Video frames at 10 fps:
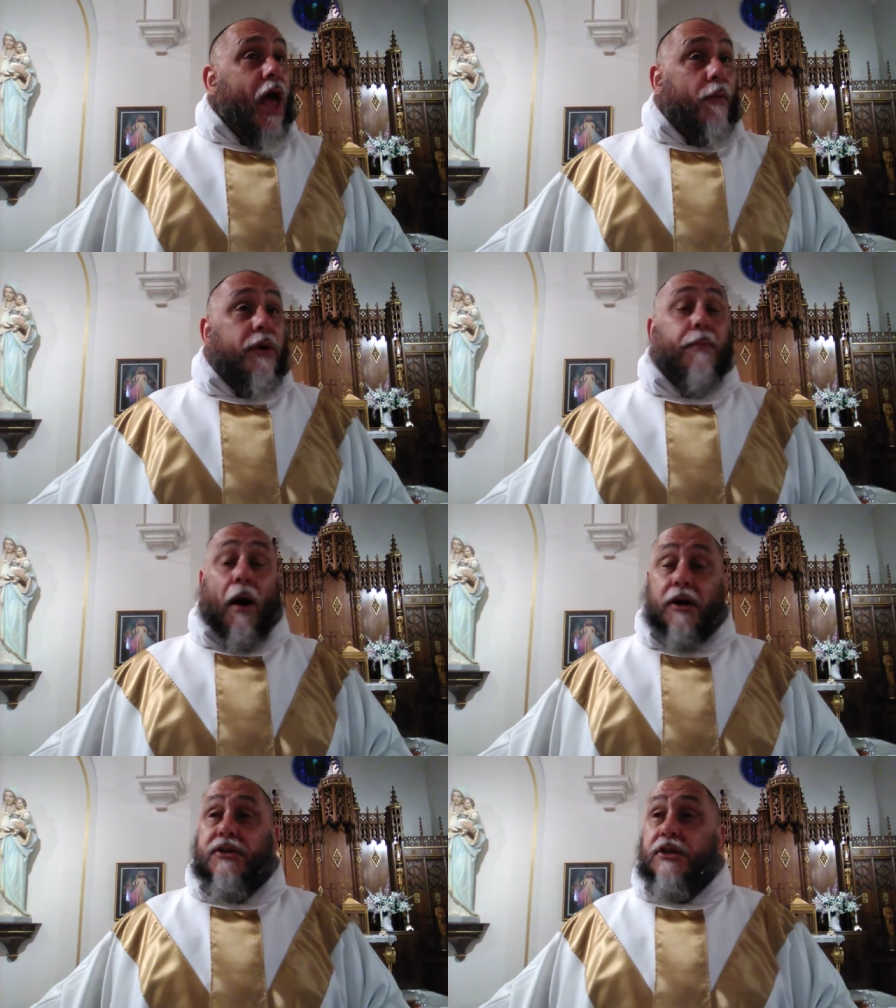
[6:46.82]
and we
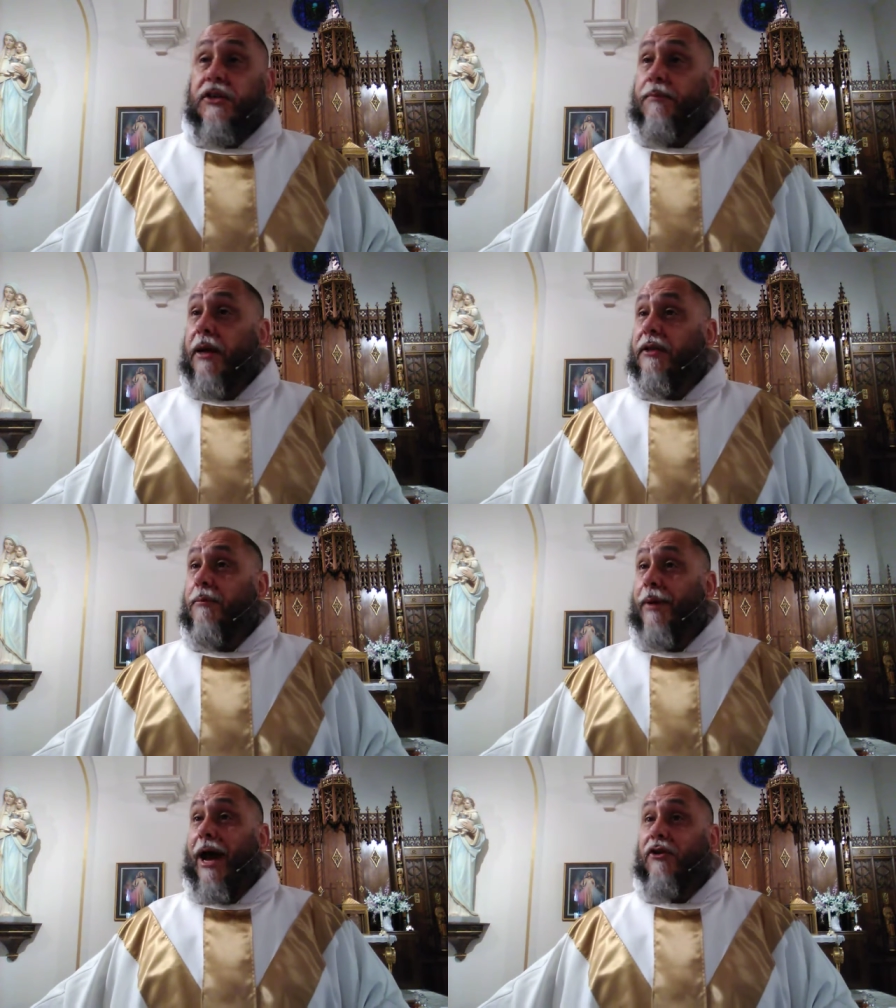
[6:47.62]
participate in the
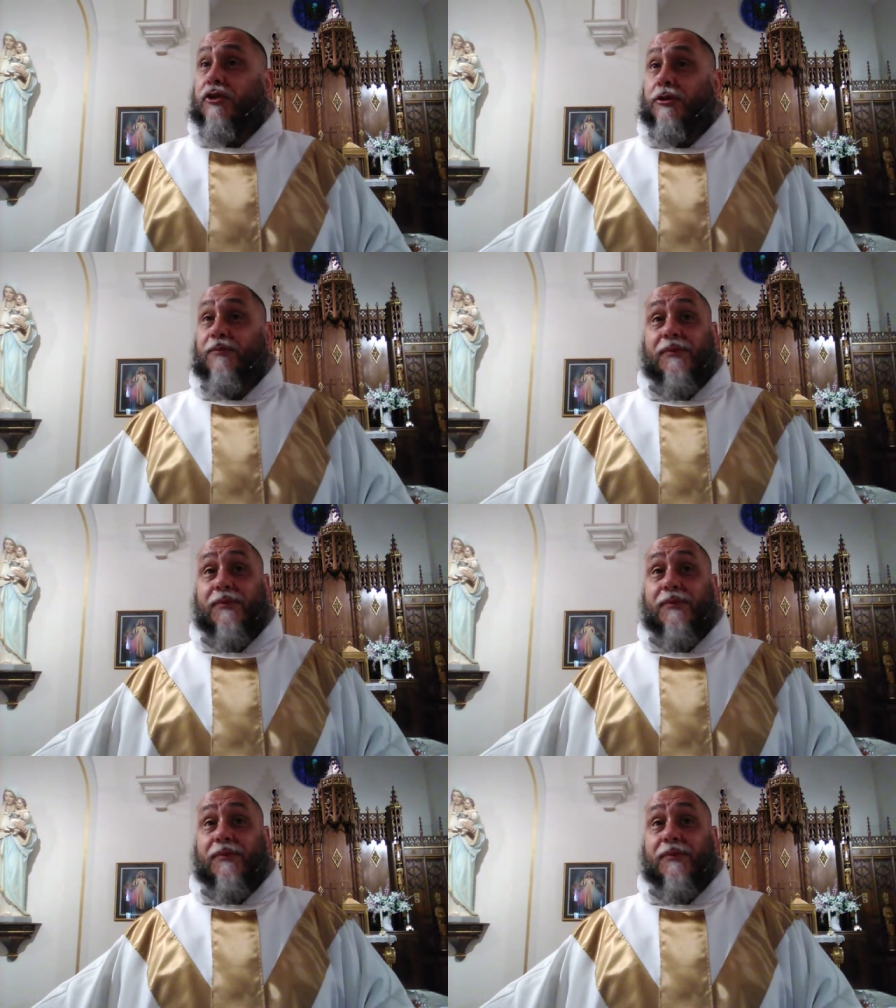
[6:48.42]
passion.